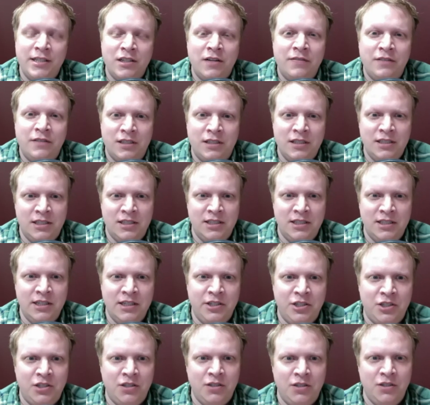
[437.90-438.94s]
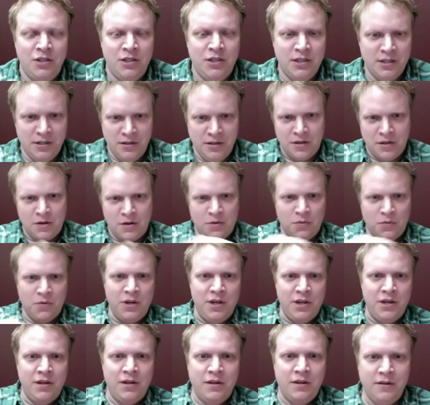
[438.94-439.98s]
obviously stitched, you did it in
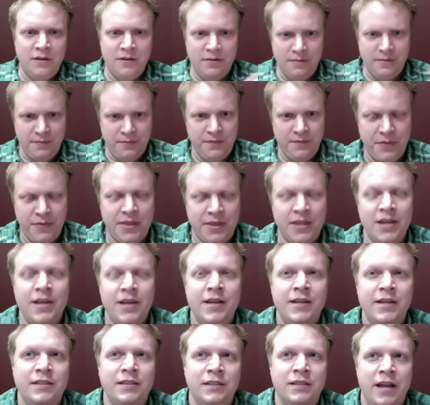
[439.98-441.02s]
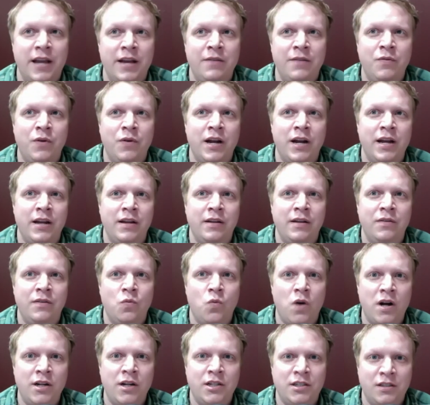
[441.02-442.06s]
three things. Mm-hmm. And when I
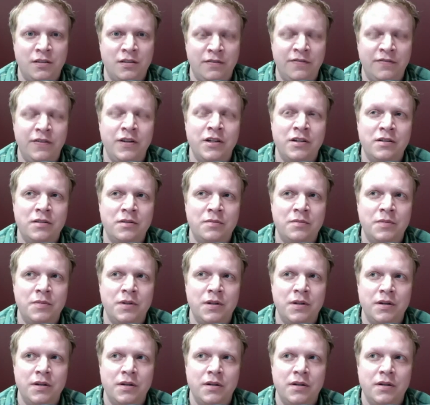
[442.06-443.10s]
watched the film,